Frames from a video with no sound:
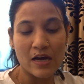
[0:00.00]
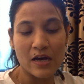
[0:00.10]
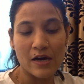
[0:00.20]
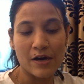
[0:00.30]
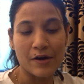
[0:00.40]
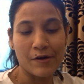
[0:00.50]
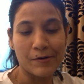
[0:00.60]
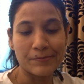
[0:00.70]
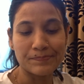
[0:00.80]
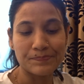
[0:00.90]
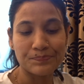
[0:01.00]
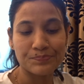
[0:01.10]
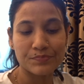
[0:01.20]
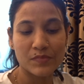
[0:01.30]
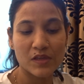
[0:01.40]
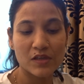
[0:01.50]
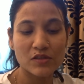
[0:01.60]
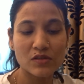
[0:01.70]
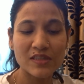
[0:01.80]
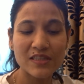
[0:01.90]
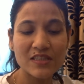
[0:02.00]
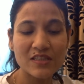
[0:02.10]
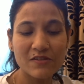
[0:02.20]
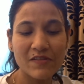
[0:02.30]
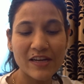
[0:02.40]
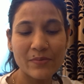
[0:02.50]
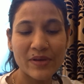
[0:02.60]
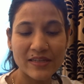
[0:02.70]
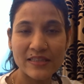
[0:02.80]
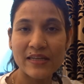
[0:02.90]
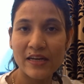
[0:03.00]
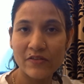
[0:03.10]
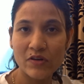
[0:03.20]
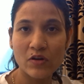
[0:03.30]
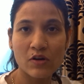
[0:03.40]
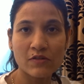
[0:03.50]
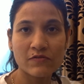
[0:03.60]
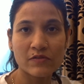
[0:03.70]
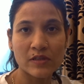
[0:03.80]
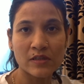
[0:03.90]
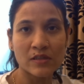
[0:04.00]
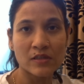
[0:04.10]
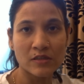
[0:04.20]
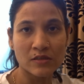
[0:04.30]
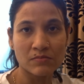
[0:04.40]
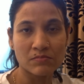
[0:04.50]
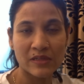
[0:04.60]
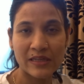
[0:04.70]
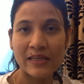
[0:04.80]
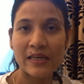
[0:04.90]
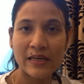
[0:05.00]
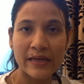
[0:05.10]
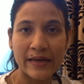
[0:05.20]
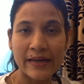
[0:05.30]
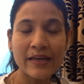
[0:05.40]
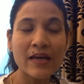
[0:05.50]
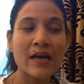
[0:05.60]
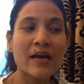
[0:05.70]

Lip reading: So this is the very basic level of Reiki healing.